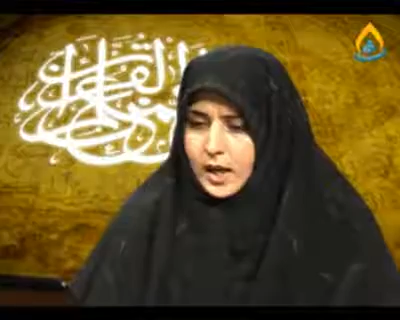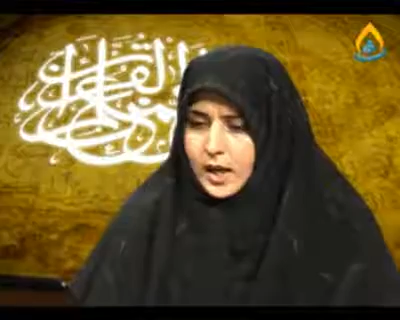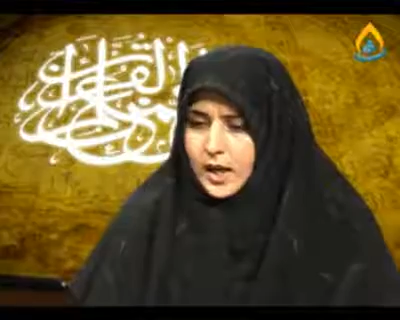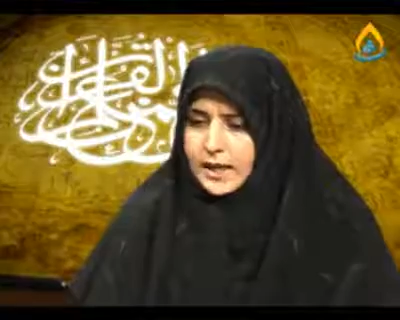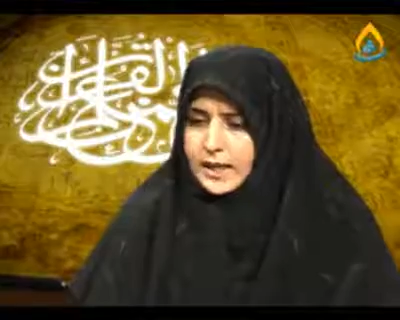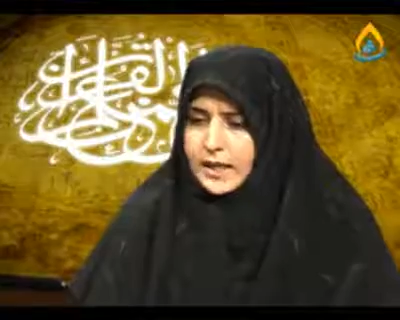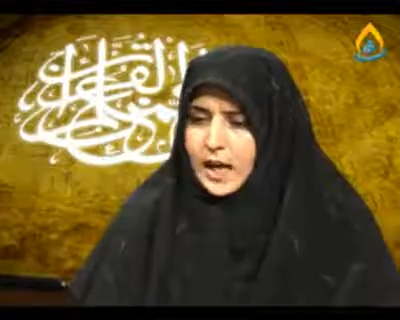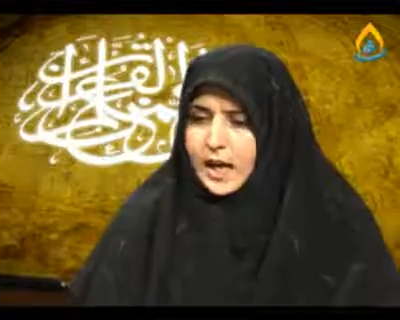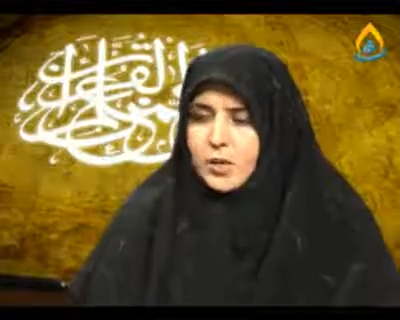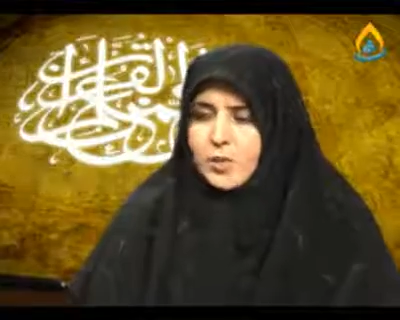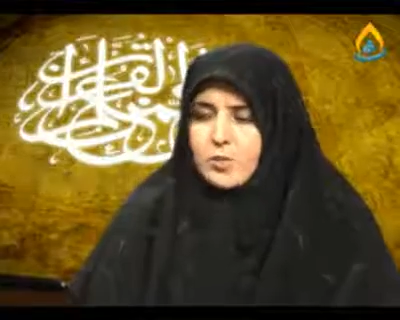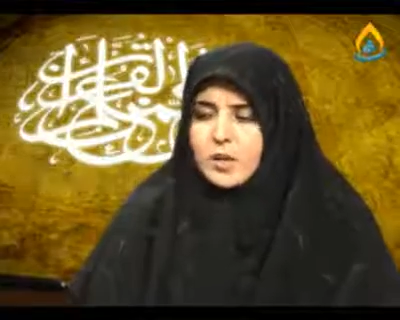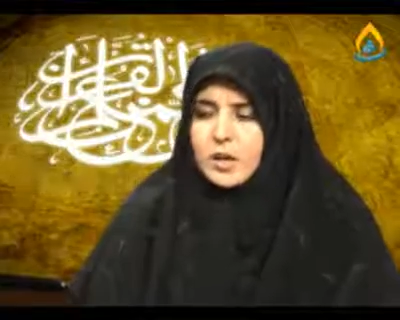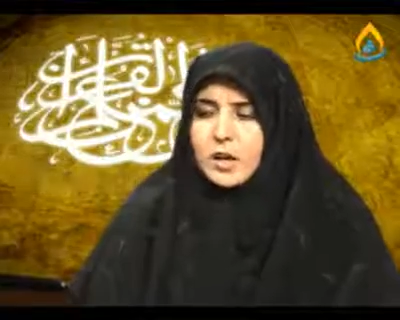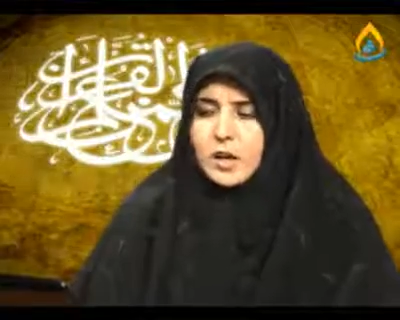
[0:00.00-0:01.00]
And
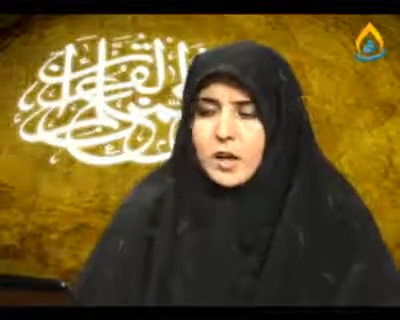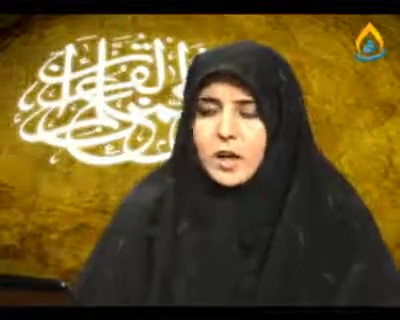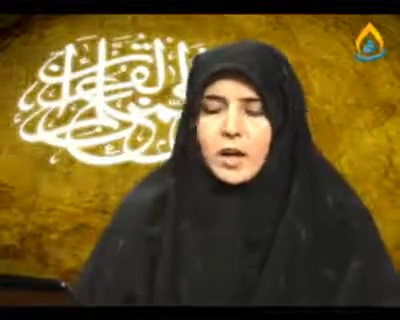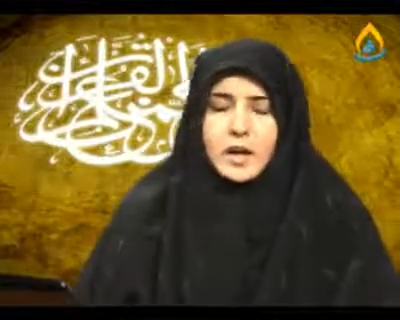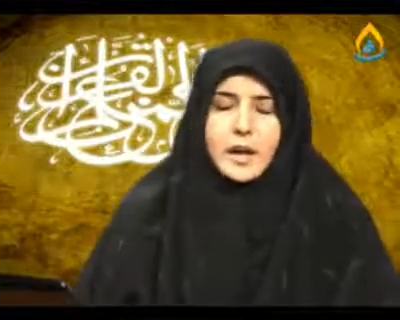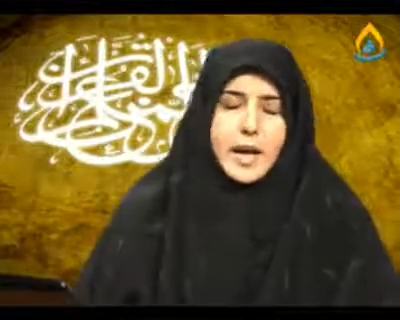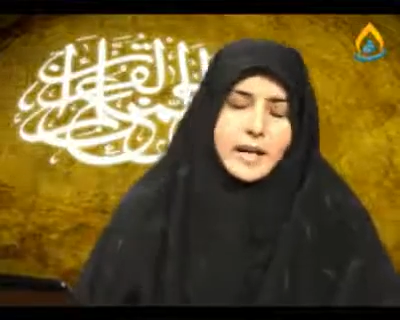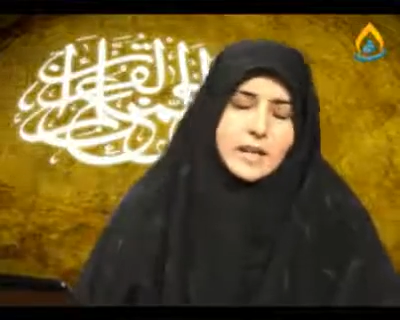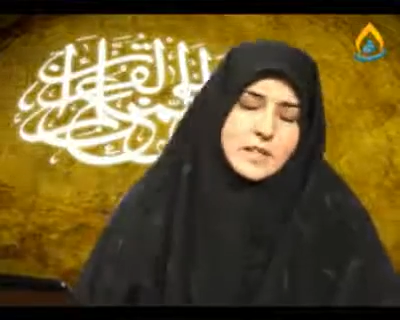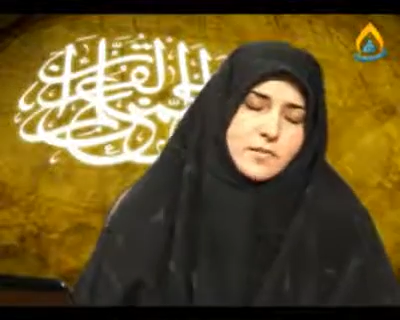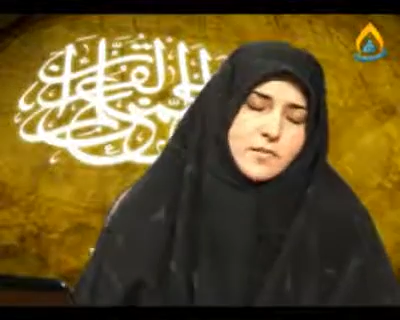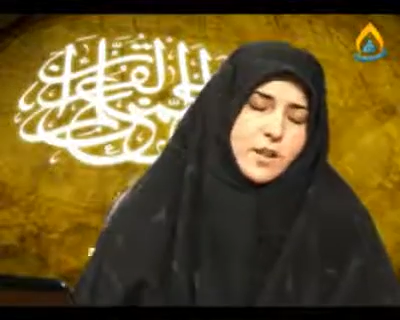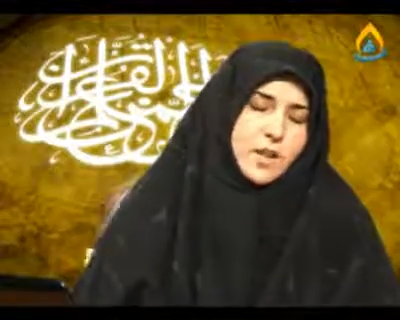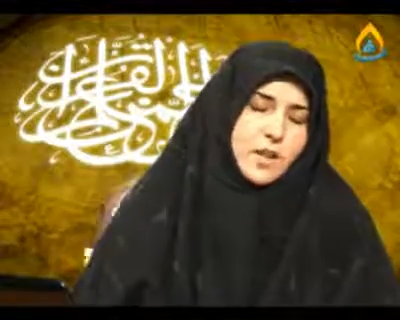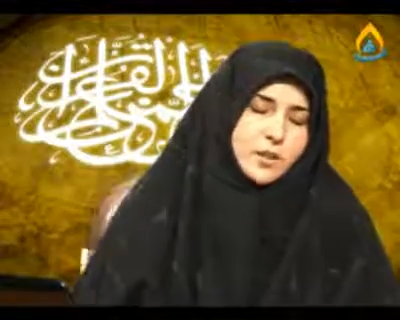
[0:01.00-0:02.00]
now as
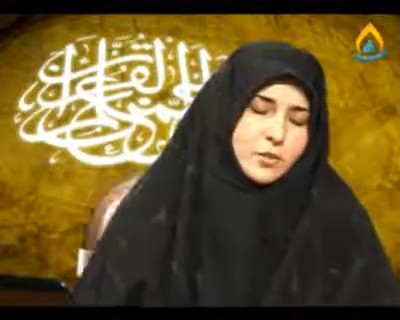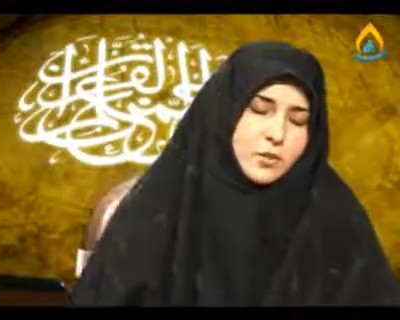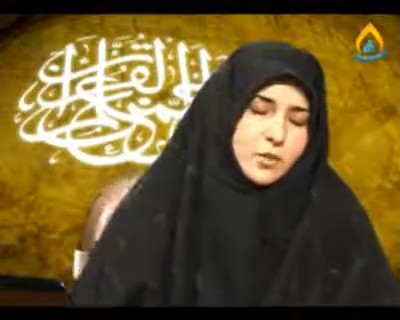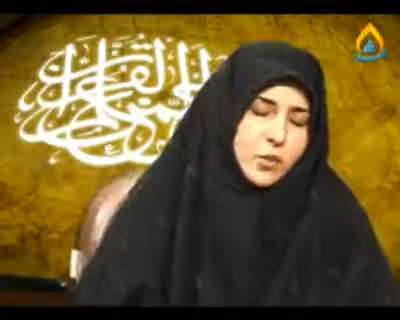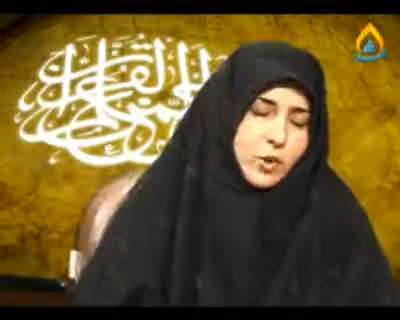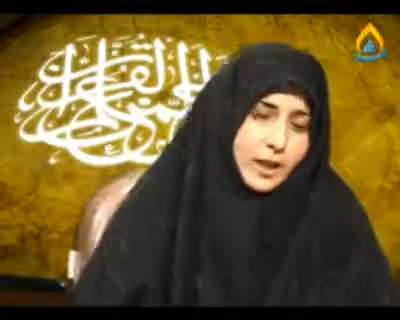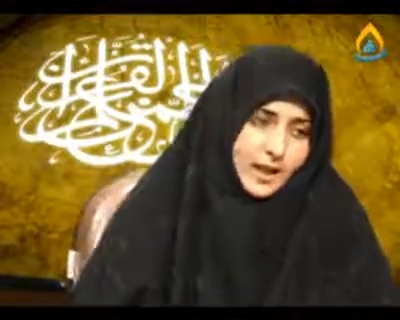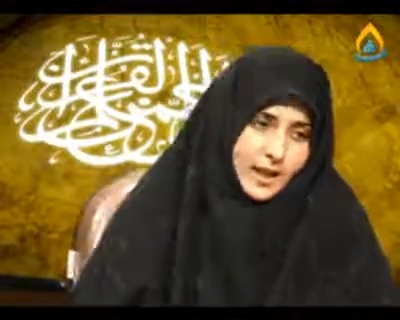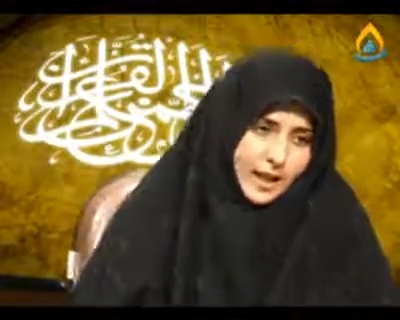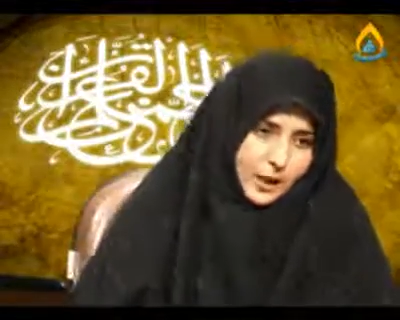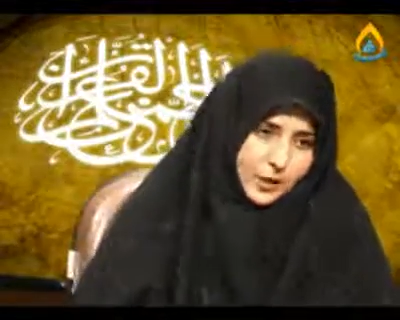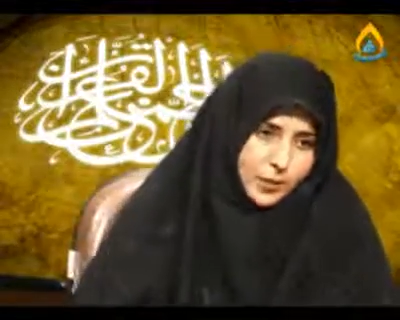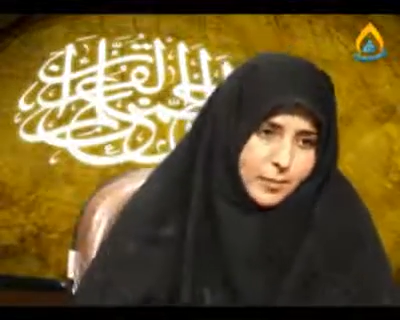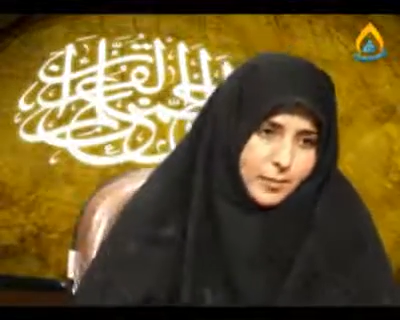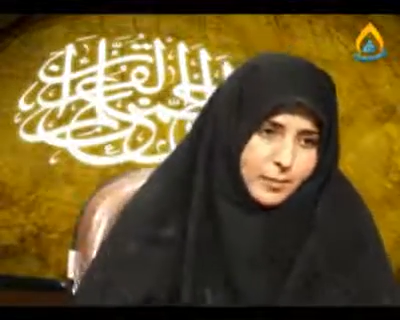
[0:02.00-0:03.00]
we get to know
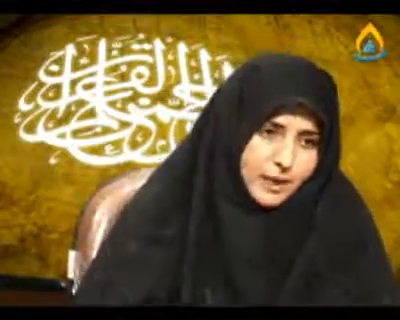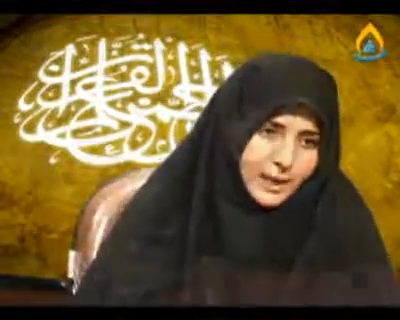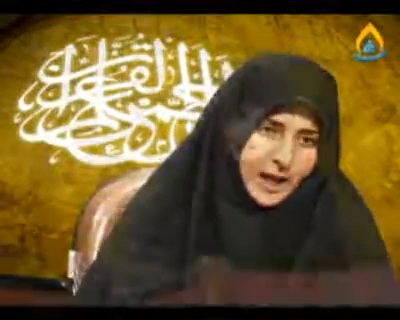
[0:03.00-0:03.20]
khairum min